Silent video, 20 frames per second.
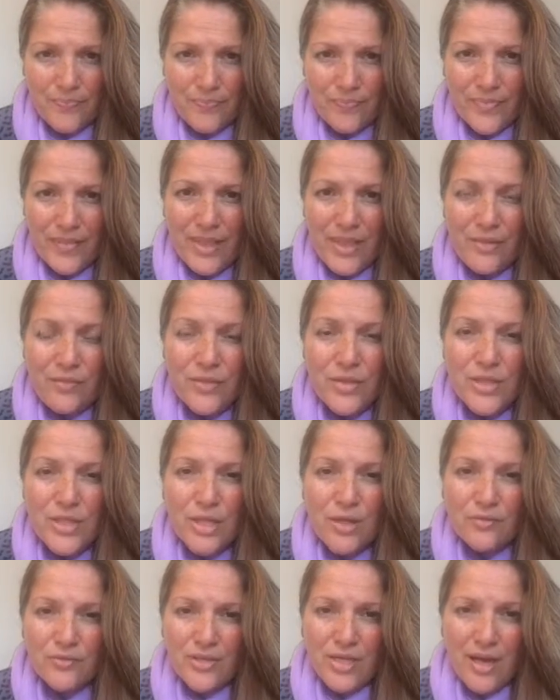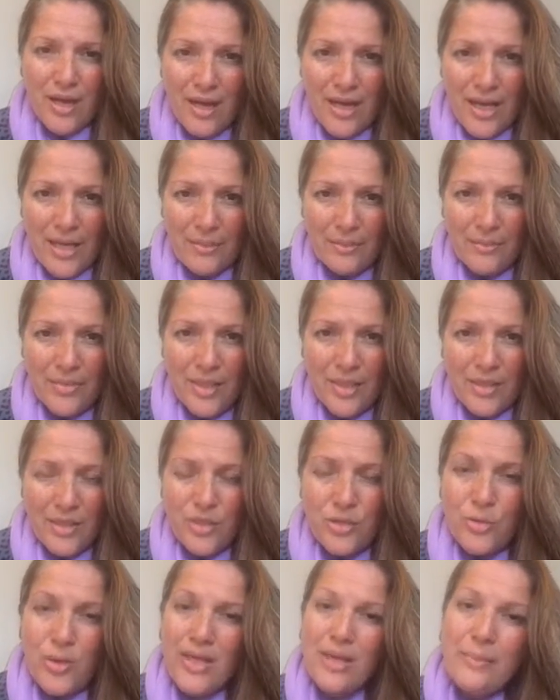Give yourself time. You're
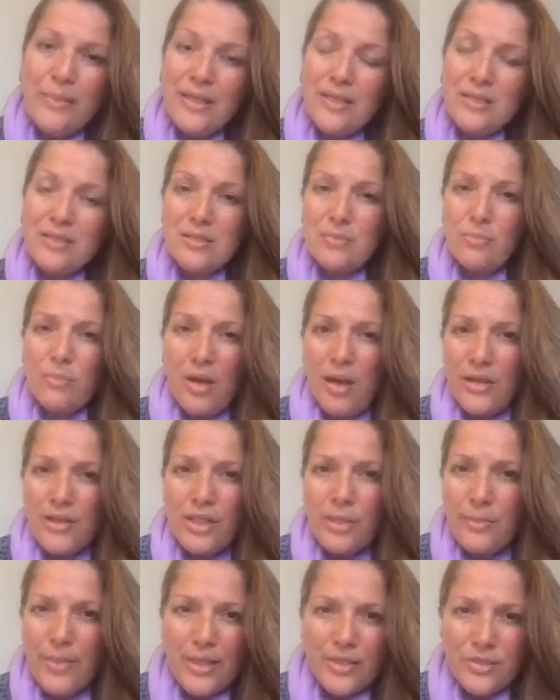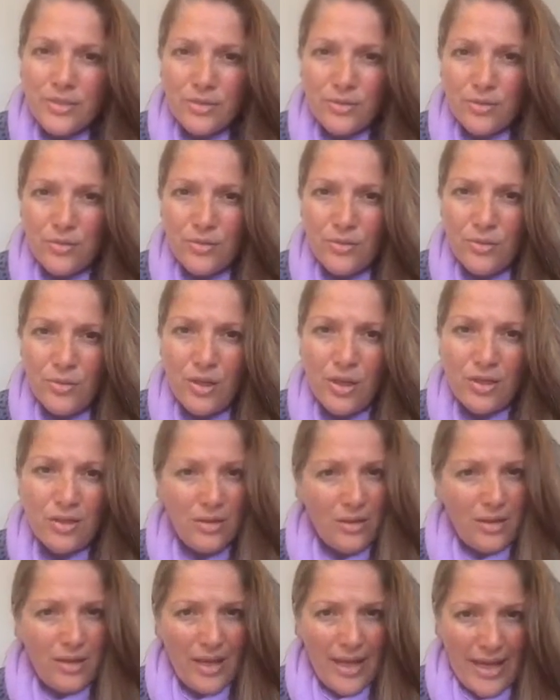trying to make this monumental
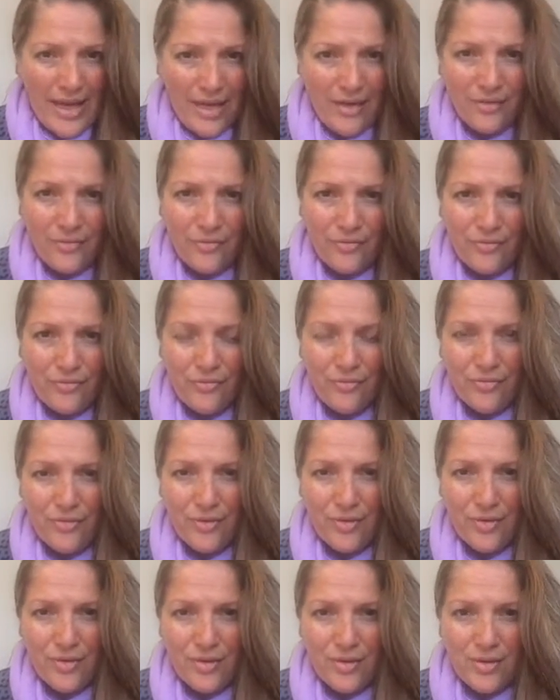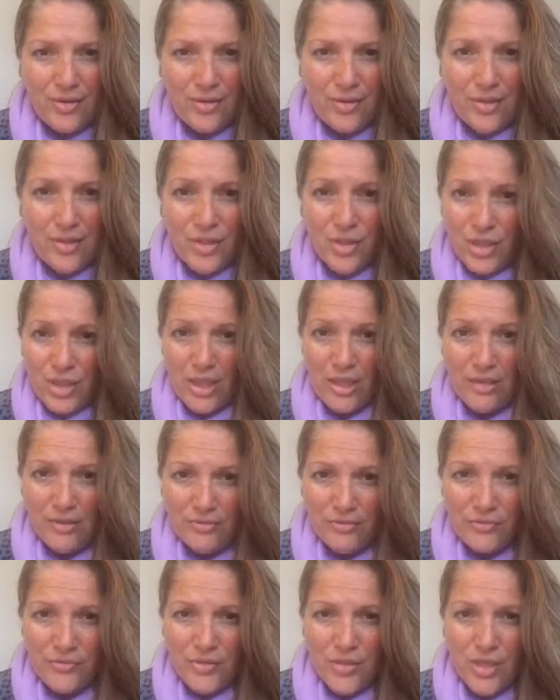life
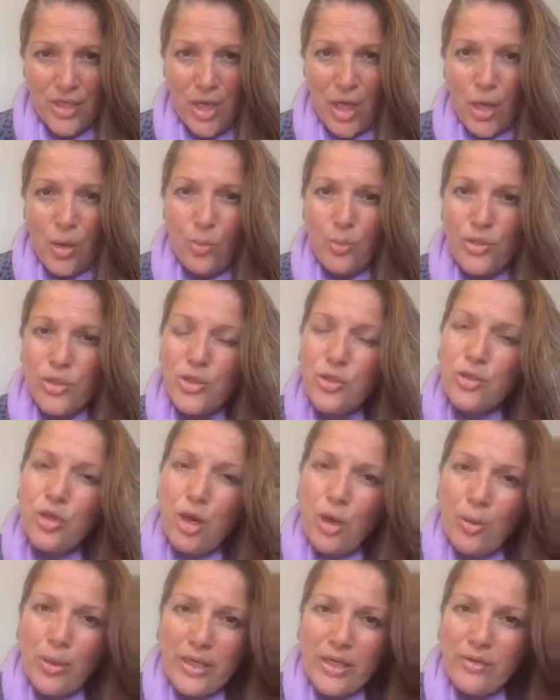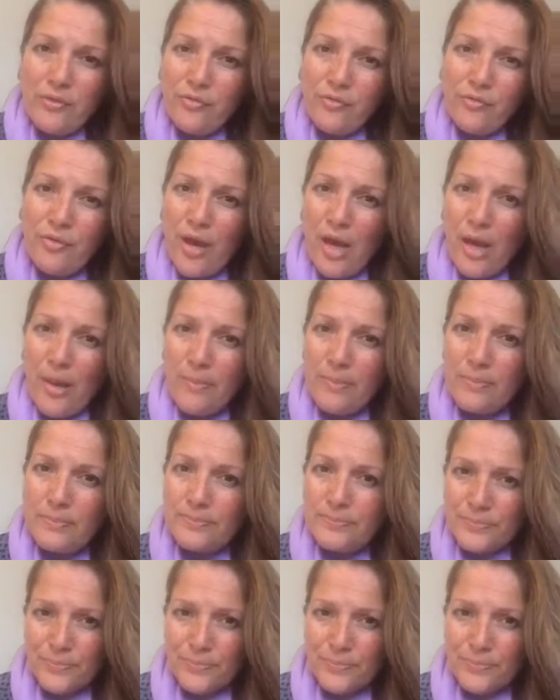shift when you're going from,